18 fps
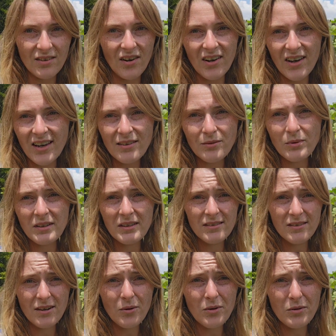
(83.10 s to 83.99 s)
I guess we can
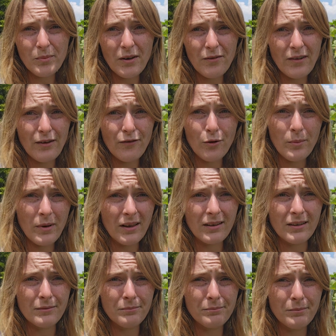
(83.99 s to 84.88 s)
start with my favorite
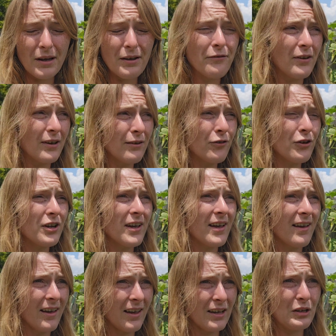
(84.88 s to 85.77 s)
melon, my favorite
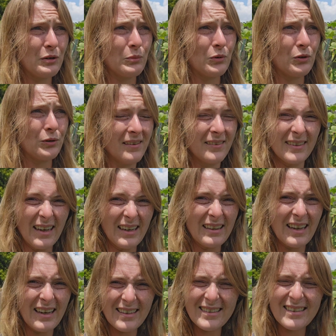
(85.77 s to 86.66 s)
annual.
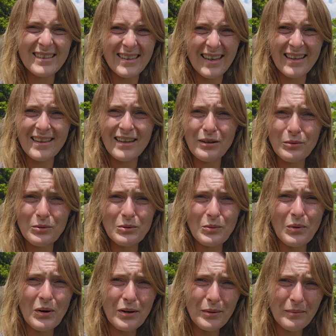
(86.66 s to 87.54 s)
I'd like to say that it was
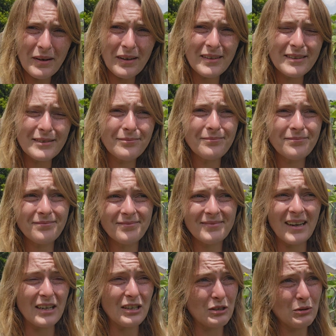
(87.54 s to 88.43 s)
watermelon.
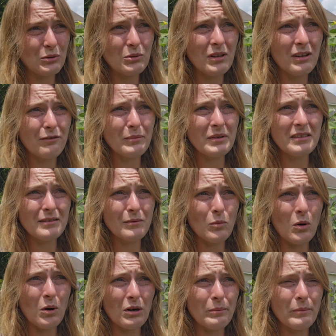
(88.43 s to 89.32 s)
I do love me
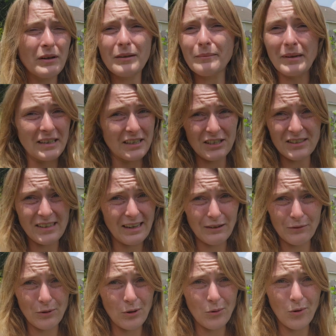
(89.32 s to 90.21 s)
some watermelon, but I just
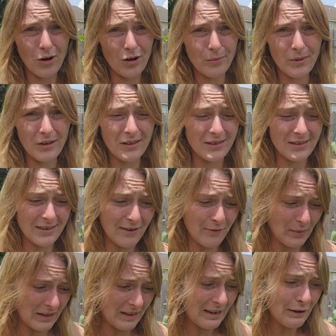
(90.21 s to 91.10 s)
can't grow watermelon to
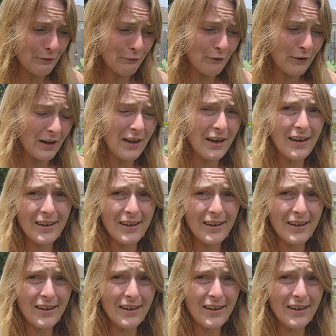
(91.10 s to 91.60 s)
save my life.